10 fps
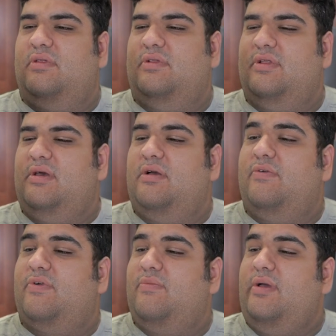So
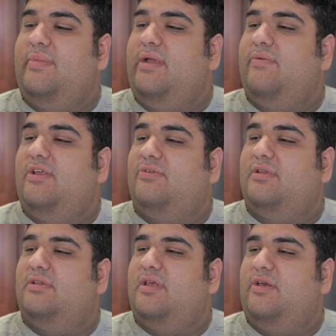from what my
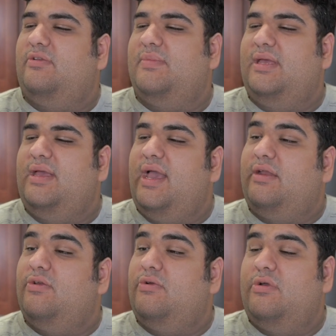research tells me,
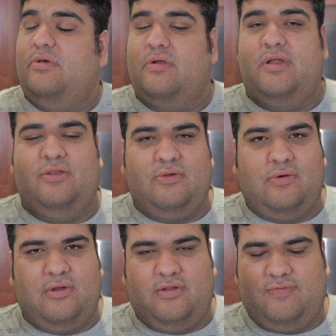Ecto Cooler is
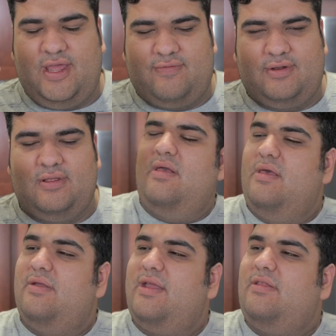orange flavored.
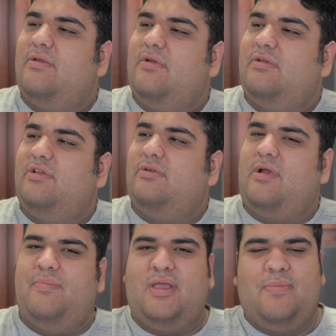I'll head to the grocery store
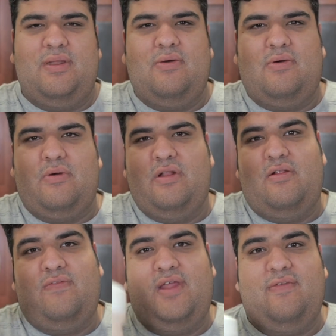and pick up an orange
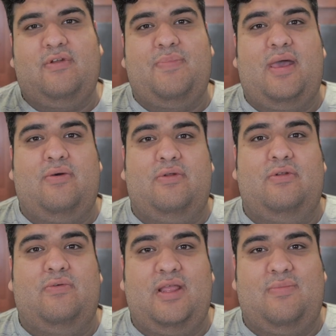flavored powdered
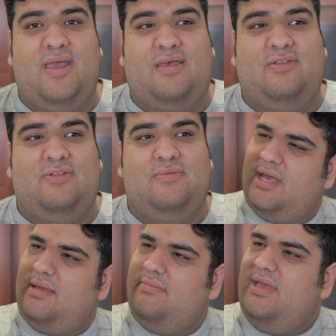drink mix.
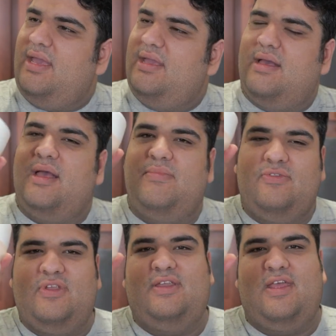Me, I'm using